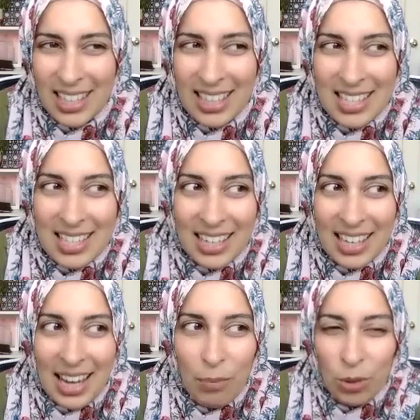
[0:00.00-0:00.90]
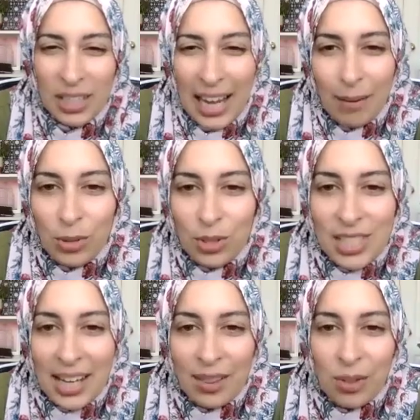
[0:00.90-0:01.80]
thing is, like, I'm only able to
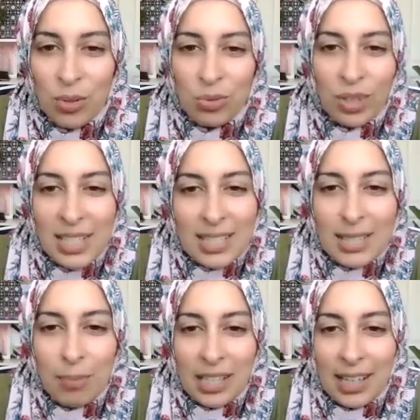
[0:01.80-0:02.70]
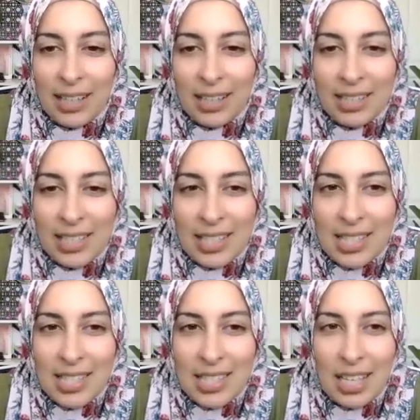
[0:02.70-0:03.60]
take those risks
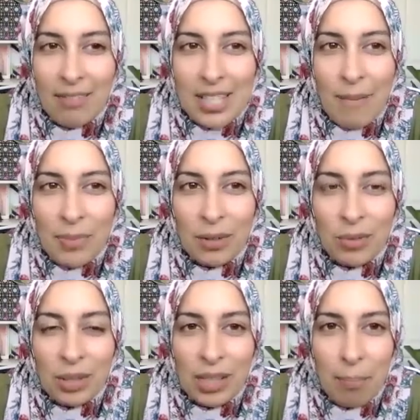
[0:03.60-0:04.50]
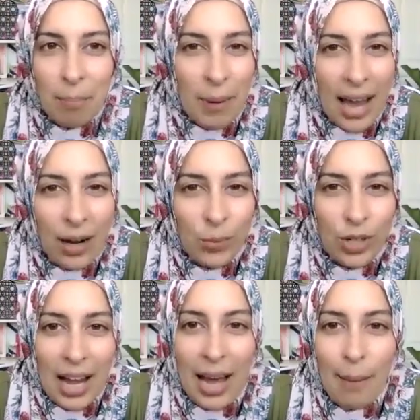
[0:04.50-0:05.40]
because if something really bad
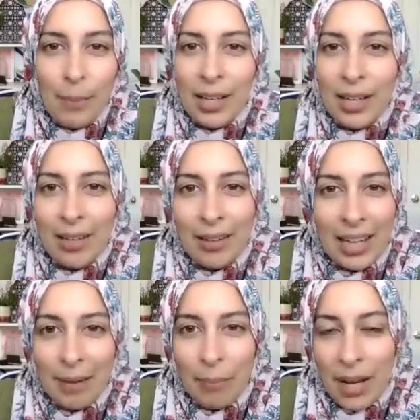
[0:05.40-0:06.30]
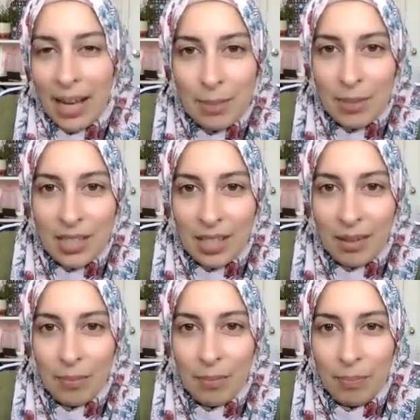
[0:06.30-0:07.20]
were to happen, like my husband's
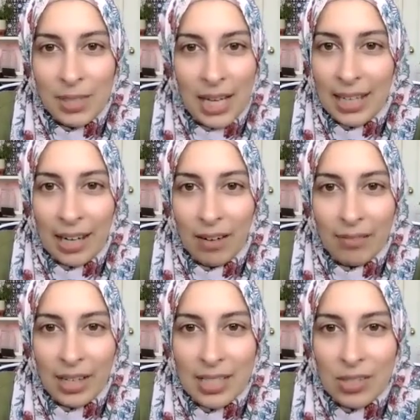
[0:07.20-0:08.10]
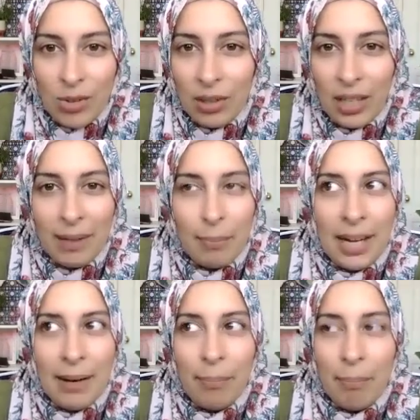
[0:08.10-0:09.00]
going to take care of us, or like
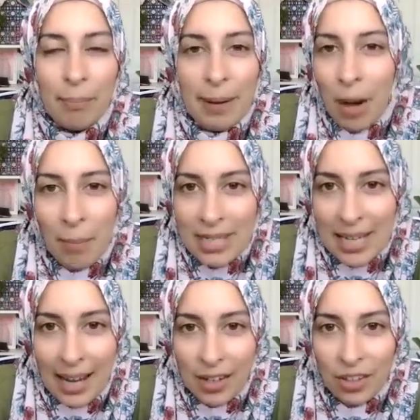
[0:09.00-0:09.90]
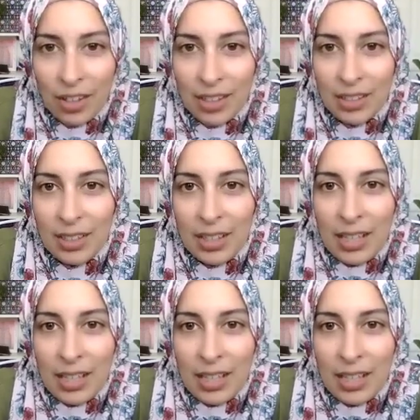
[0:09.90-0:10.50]
my mom and dad are going to